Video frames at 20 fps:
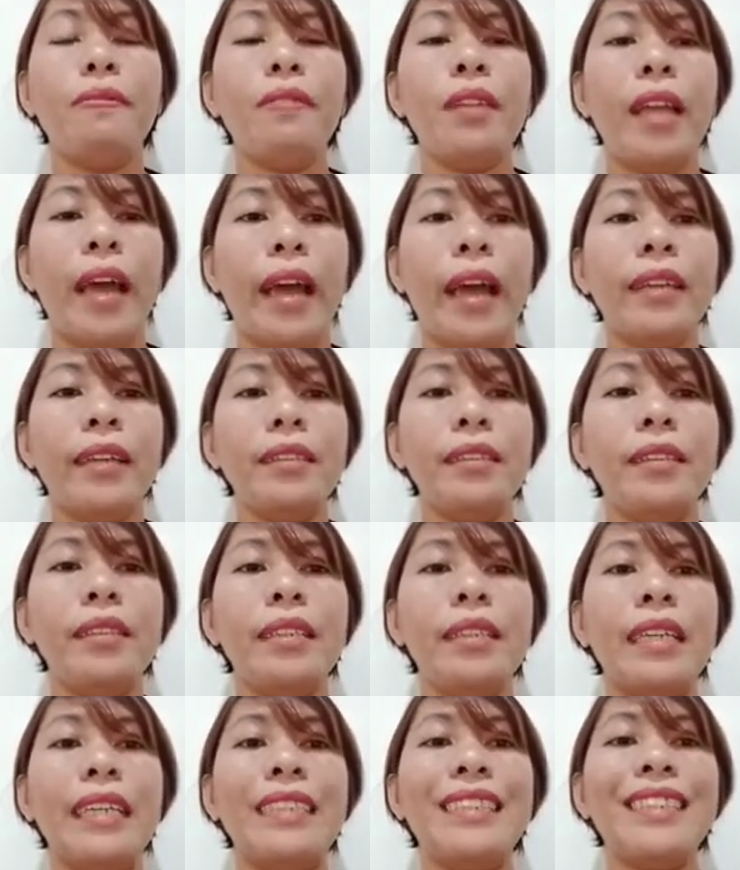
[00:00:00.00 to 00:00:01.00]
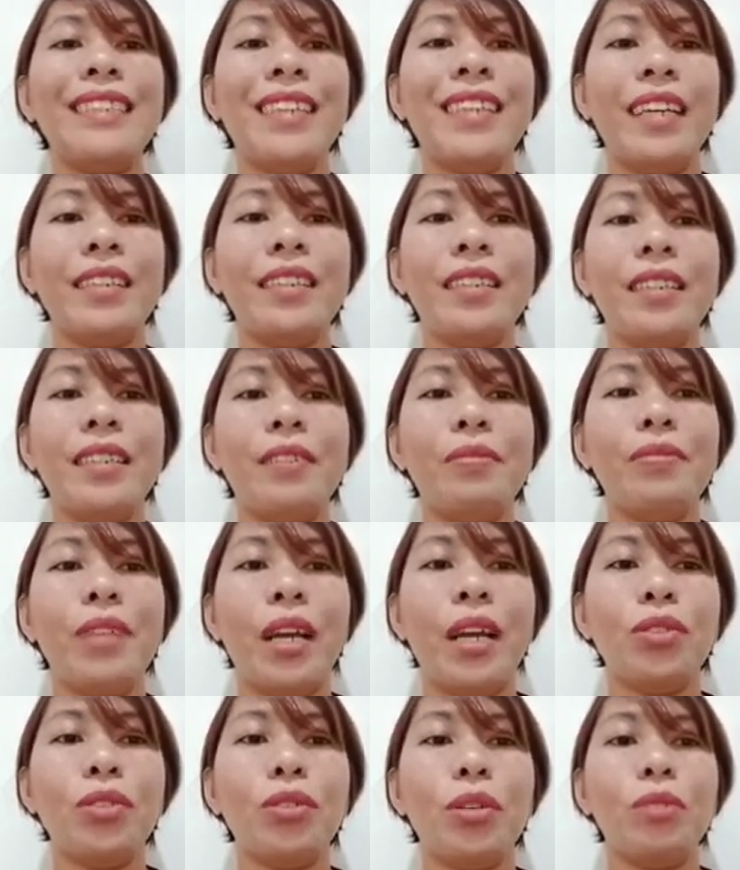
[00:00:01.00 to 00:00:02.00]
land-intensive
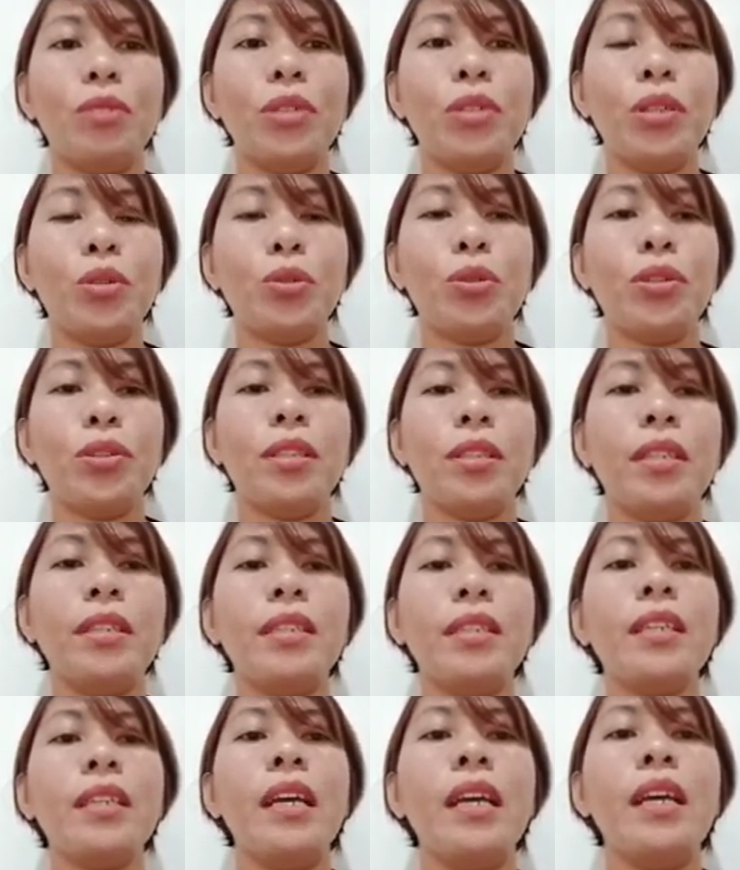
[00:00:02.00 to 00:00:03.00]
natural resources